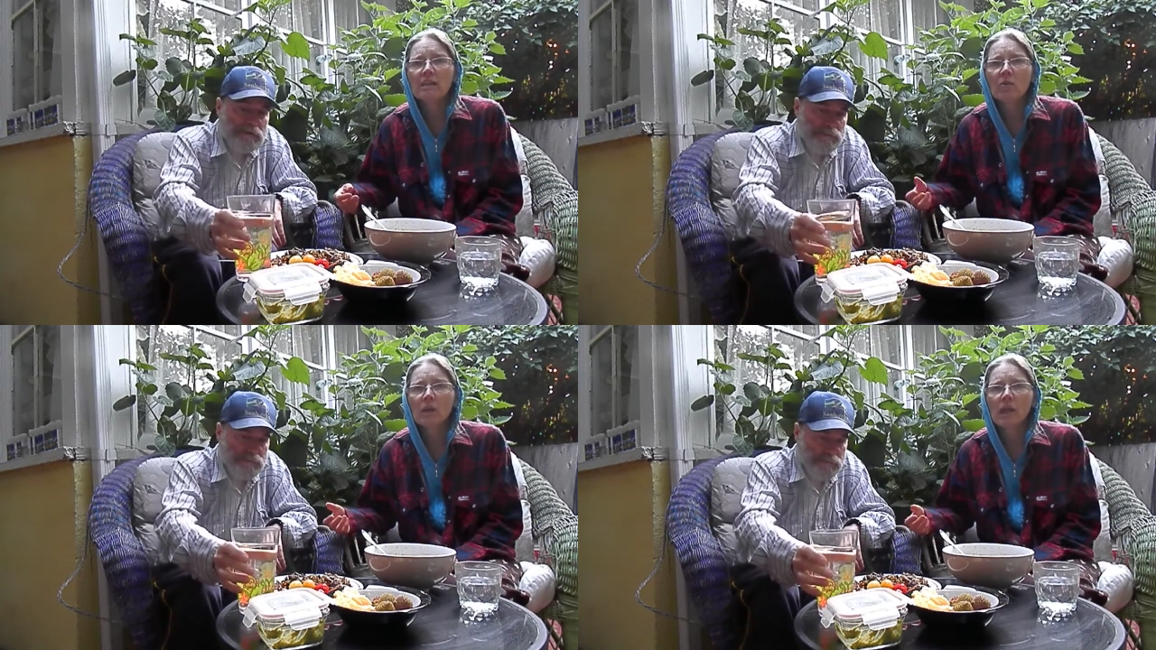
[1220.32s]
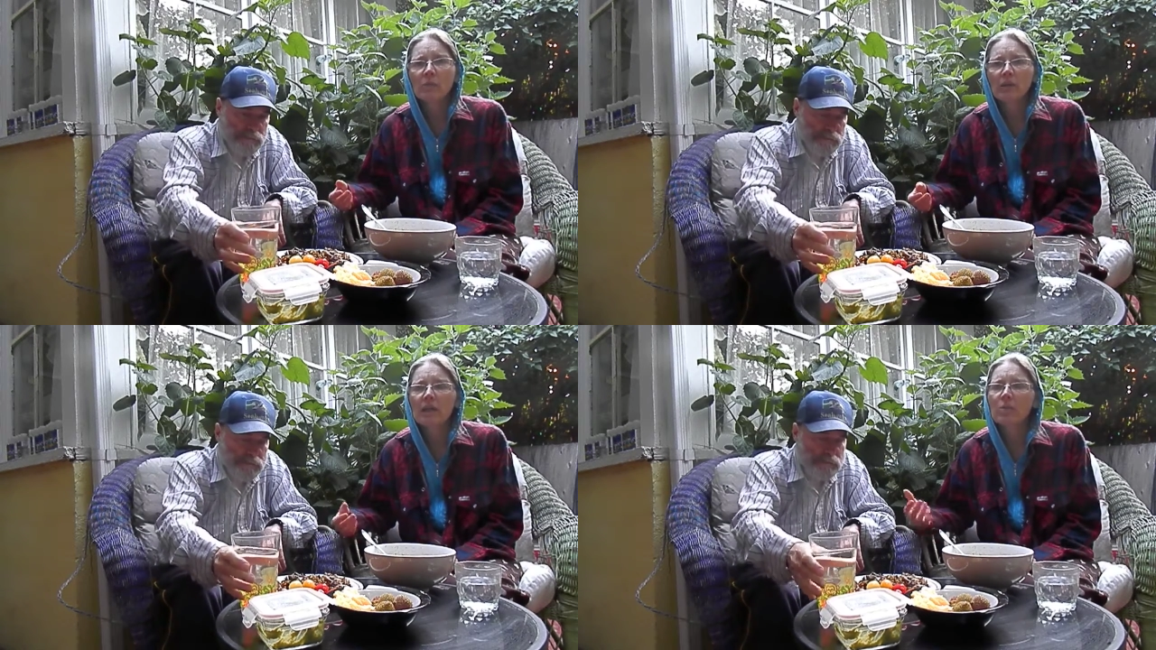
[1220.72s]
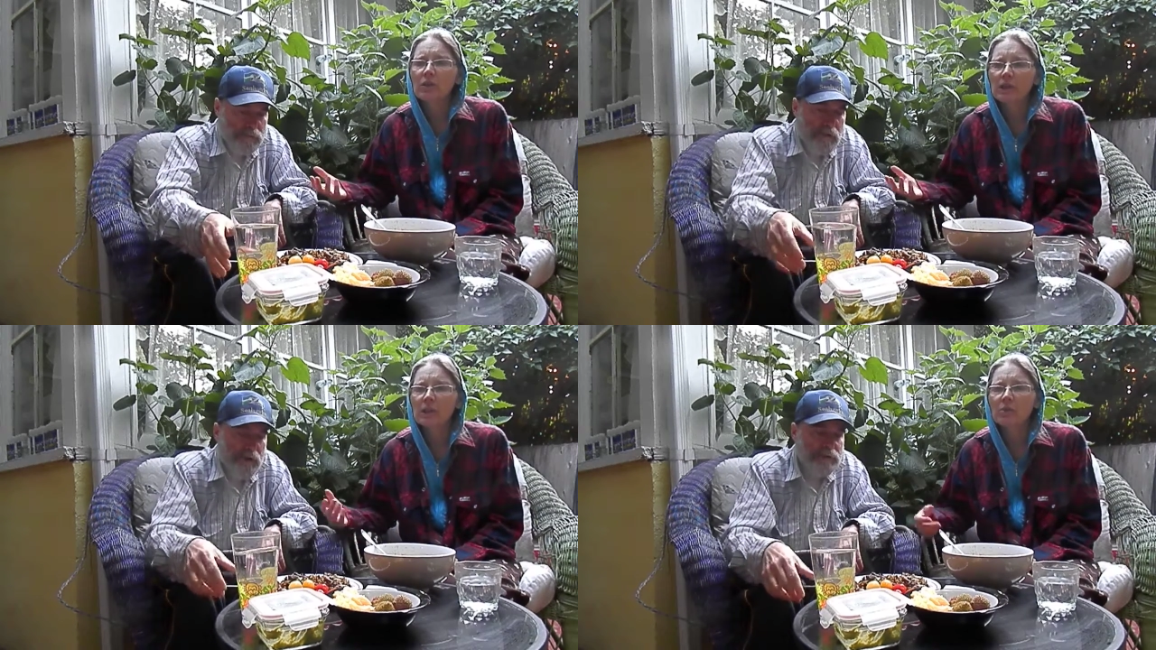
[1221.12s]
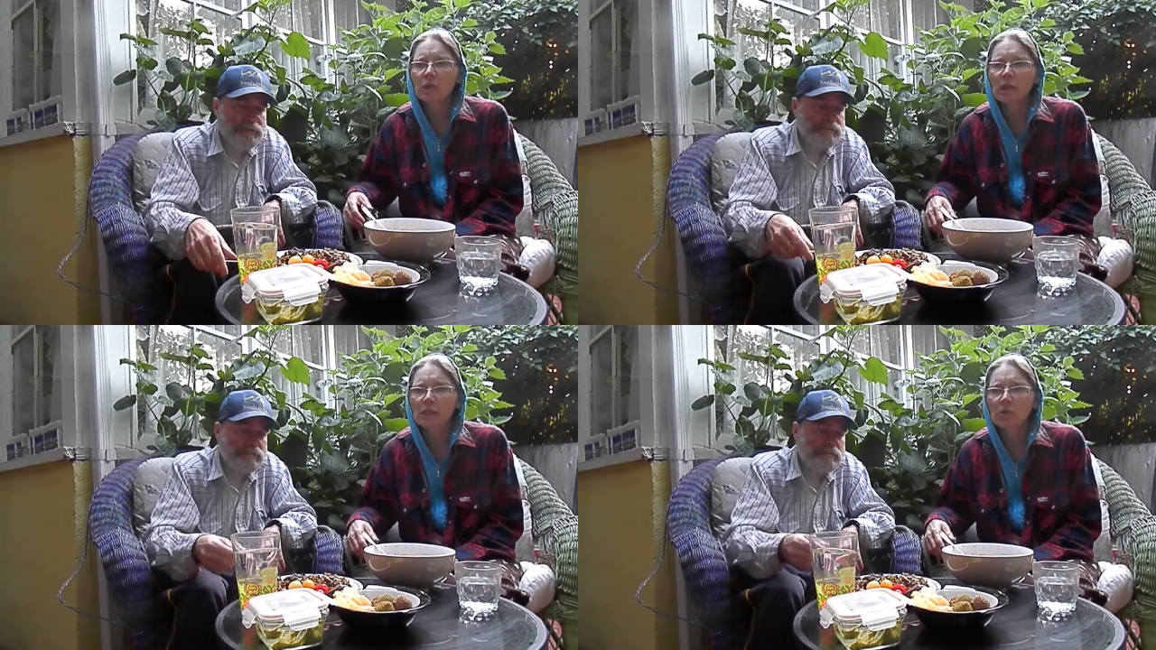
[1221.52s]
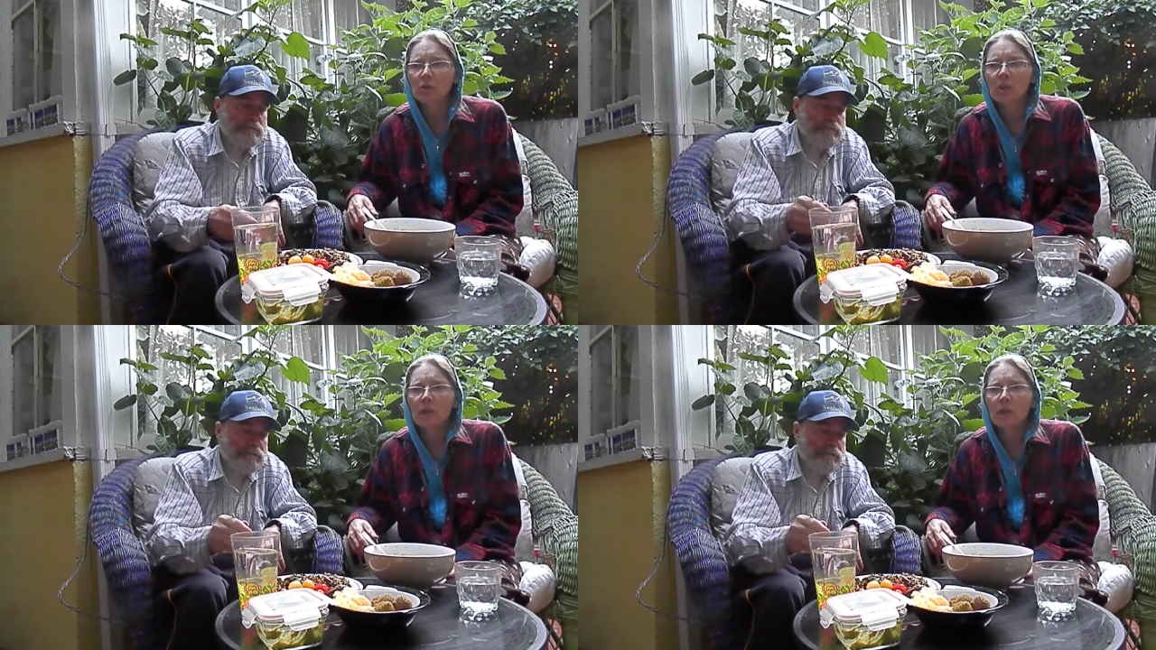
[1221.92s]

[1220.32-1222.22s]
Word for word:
Speaker 1: so when I'm reading a book, he's reading it too.